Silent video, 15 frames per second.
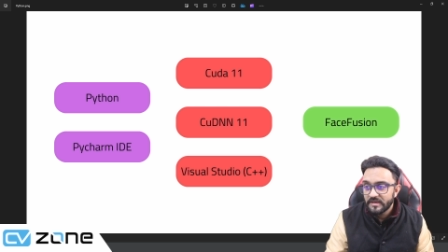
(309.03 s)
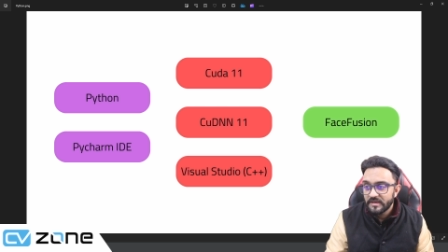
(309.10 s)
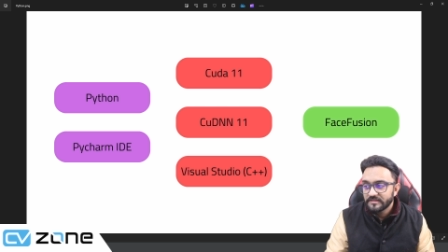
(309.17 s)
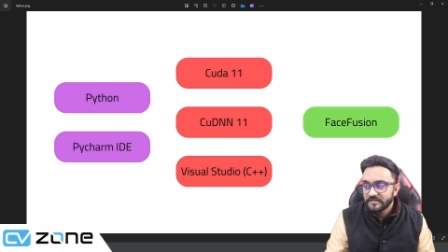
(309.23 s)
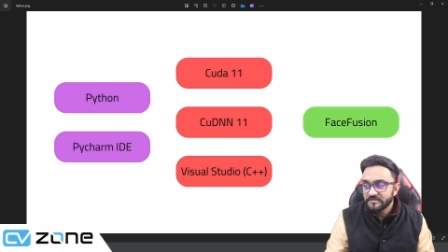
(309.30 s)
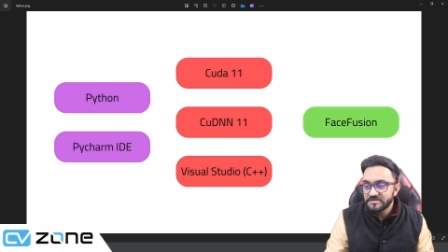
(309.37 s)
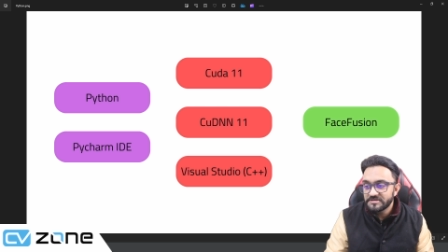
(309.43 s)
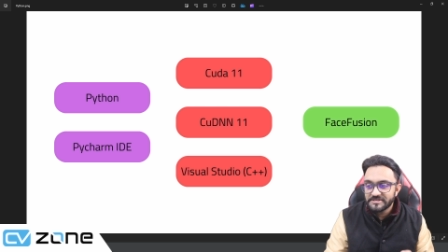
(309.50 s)

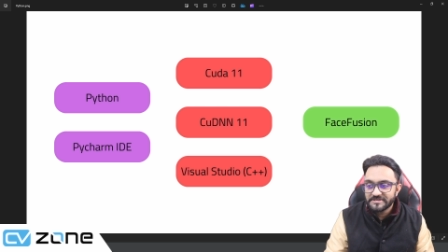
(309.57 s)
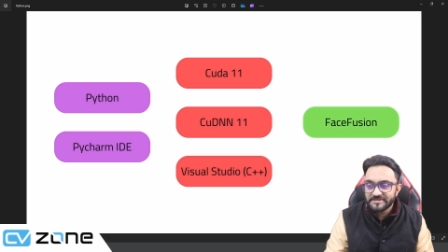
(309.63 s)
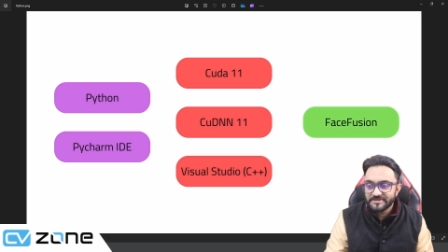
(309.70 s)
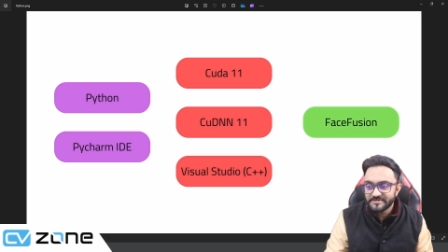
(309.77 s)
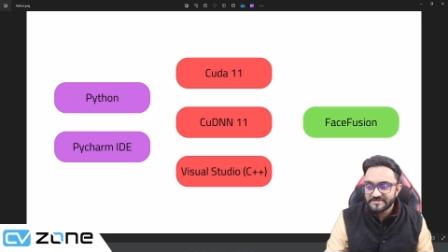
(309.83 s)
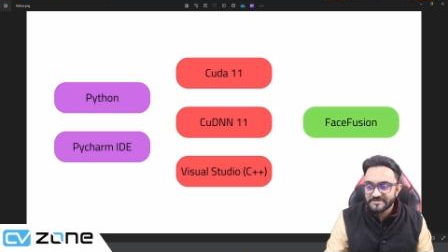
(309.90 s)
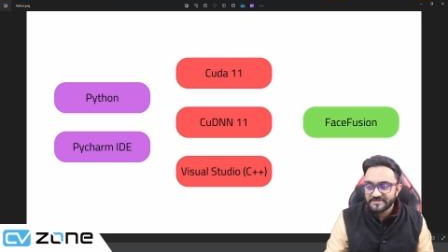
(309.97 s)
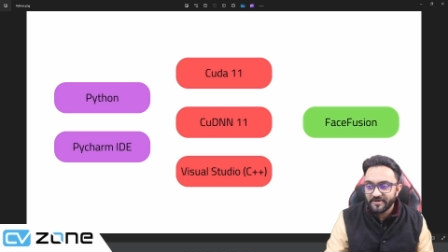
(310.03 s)
The reason to
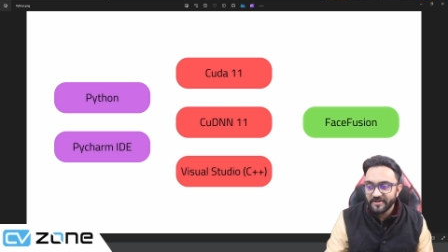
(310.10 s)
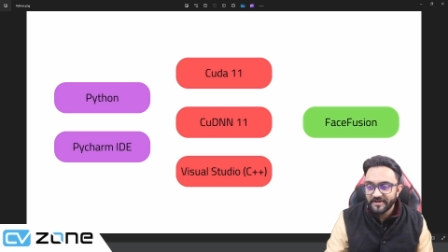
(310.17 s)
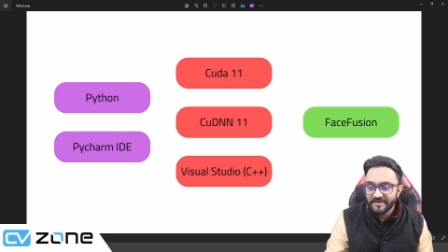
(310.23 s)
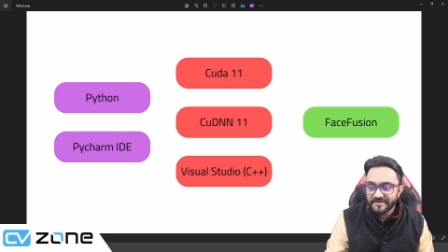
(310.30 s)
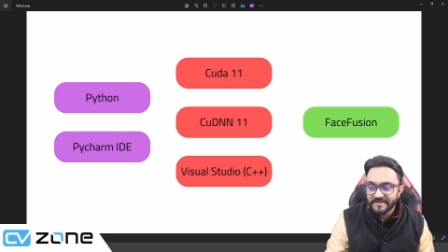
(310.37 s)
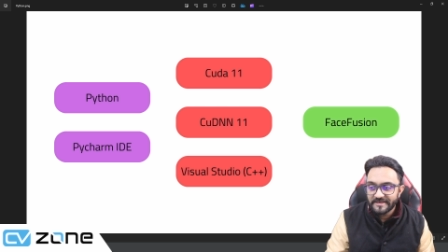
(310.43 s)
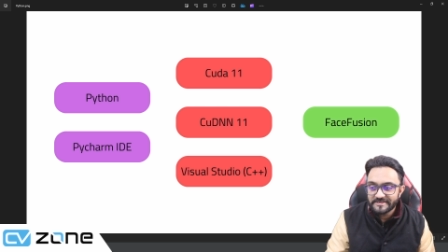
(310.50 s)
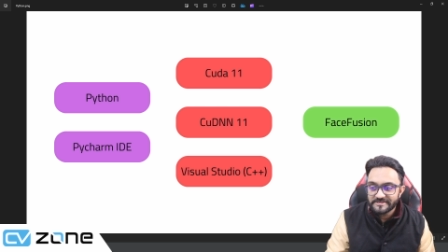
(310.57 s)
install
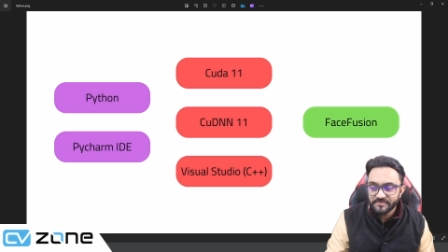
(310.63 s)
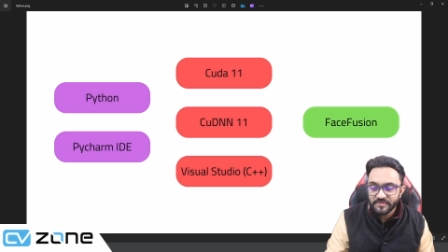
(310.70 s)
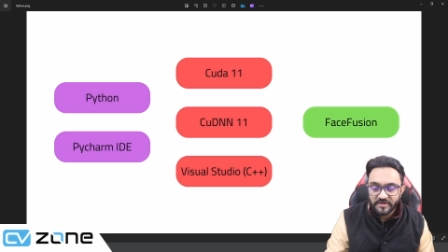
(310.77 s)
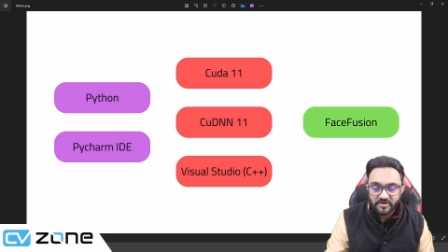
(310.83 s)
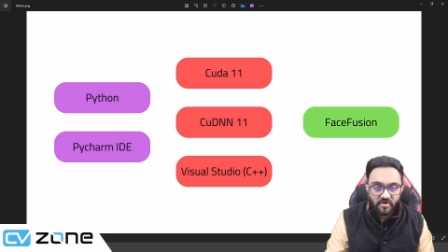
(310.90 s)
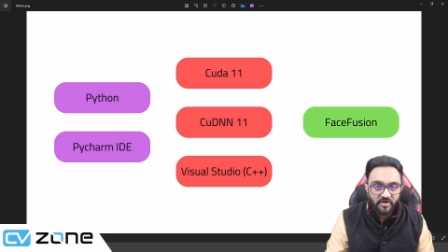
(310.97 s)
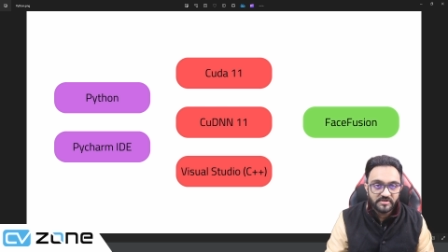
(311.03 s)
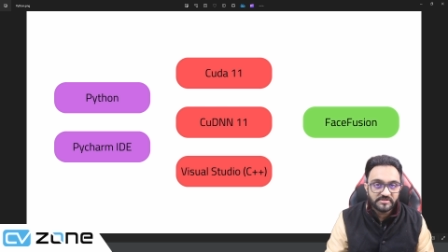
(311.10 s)
it is
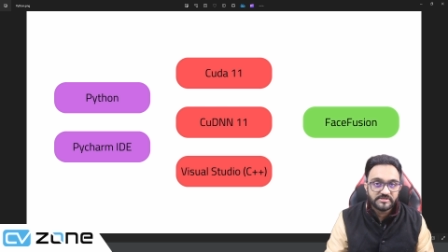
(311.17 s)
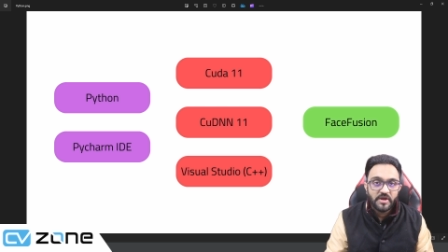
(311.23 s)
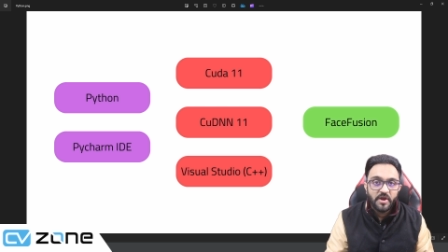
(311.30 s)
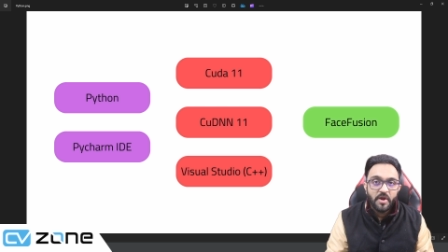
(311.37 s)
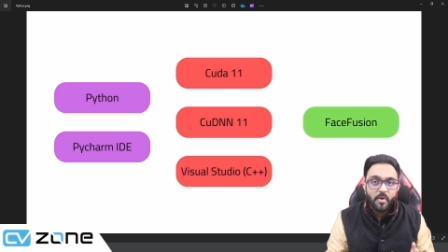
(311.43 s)
because